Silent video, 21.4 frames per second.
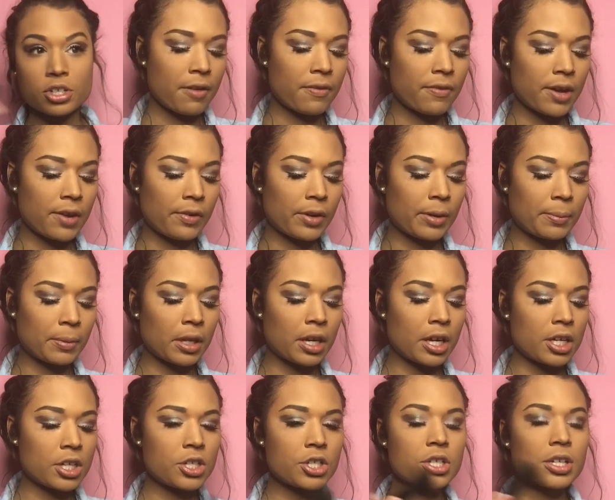My favorite
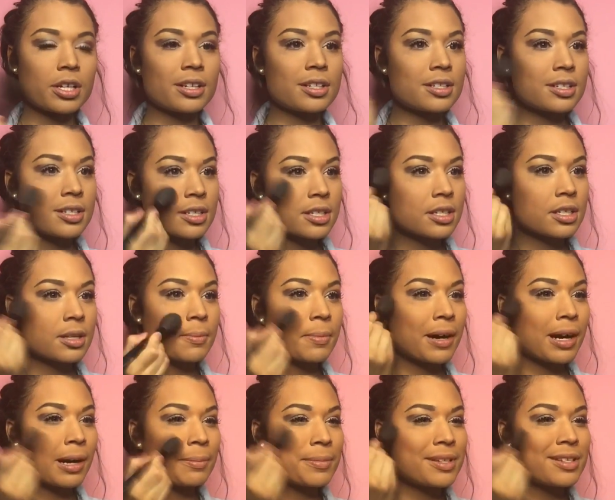blush and just
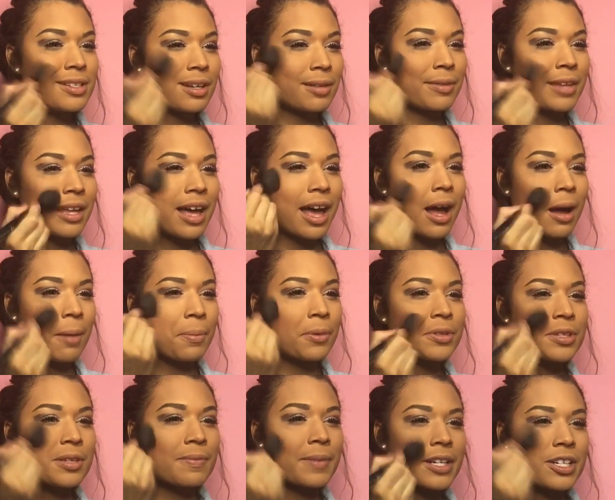pop these on the
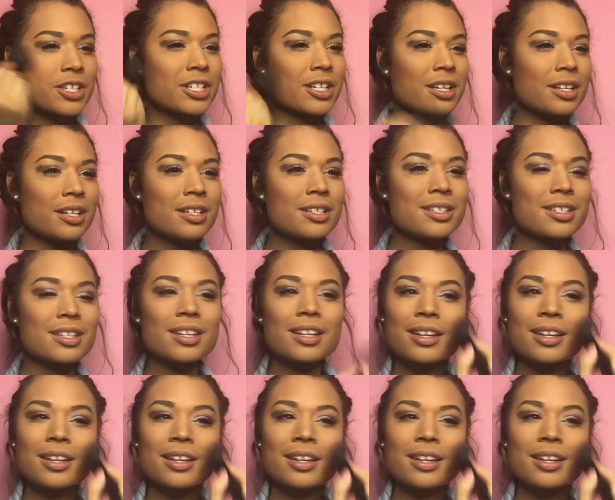apples of my cheek.